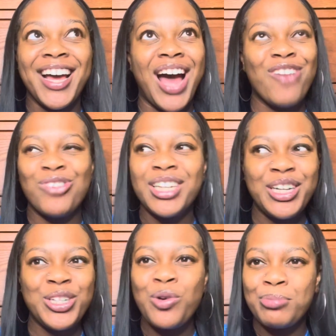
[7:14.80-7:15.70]
I
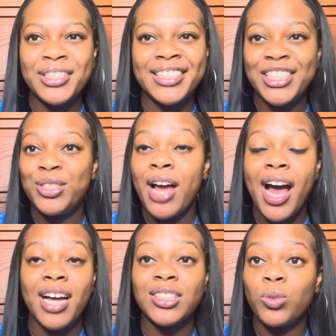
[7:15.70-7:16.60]
really do appreciate you
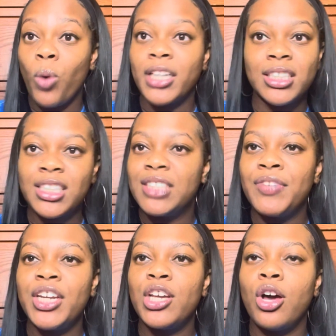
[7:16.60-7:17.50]
guys watching this
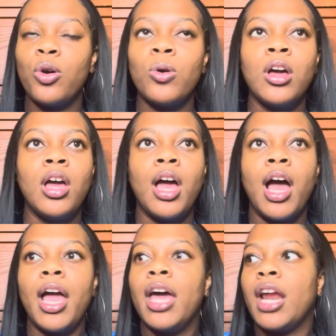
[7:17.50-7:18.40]
video.
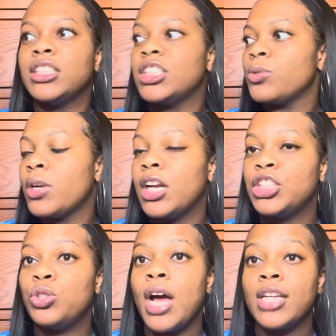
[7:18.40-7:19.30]
And I just wanna
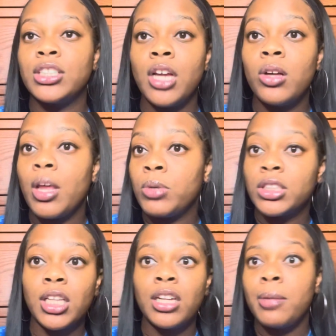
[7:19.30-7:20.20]
let you guys know that we're
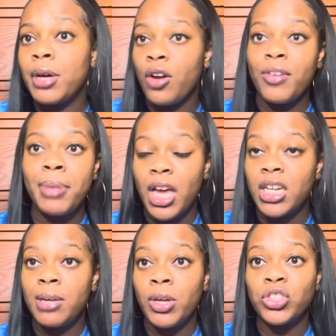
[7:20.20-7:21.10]
still in the middle of a
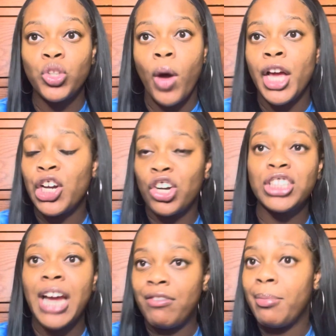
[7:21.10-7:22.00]
pandemic, so I
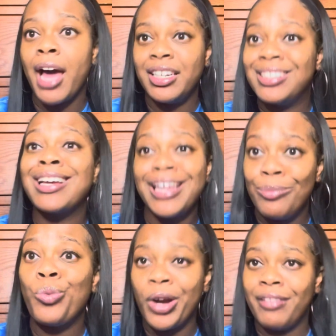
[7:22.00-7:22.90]
encourage everybody to
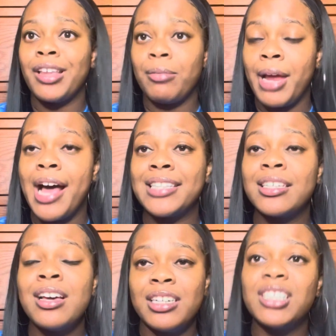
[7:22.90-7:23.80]
keep wearing their
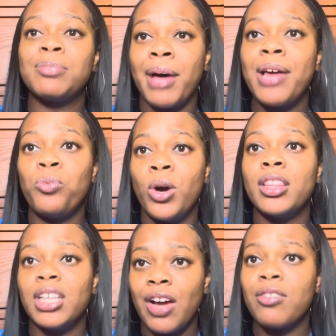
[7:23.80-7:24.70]
mask despite
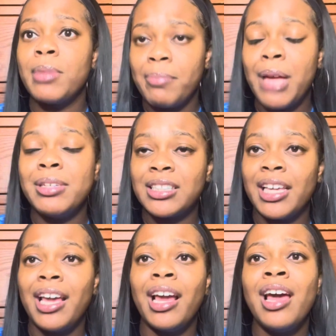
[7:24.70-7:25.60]
what the government may be
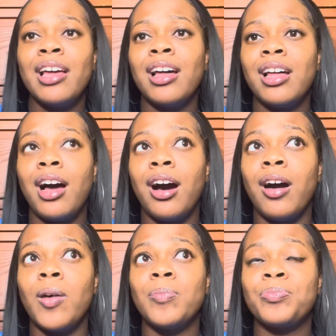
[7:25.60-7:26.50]
saying
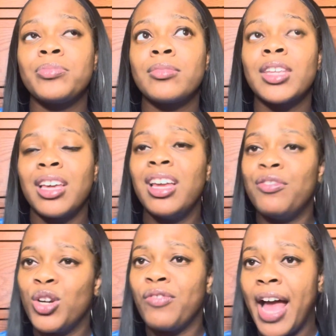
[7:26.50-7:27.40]
um,
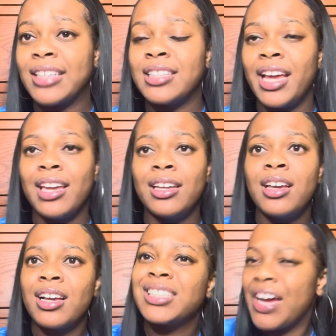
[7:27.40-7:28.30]
if you're vaccinated,
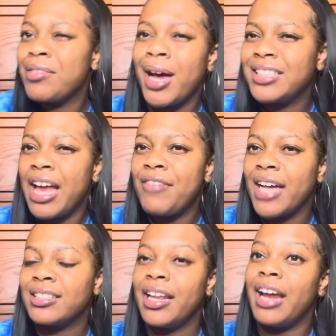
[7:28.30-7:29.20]
because everybody's not
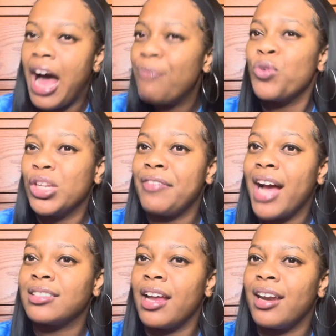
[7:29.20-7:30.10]
vaccinated. I'm fully
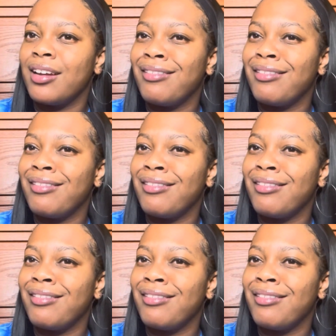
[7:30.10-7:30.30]
vaccinated,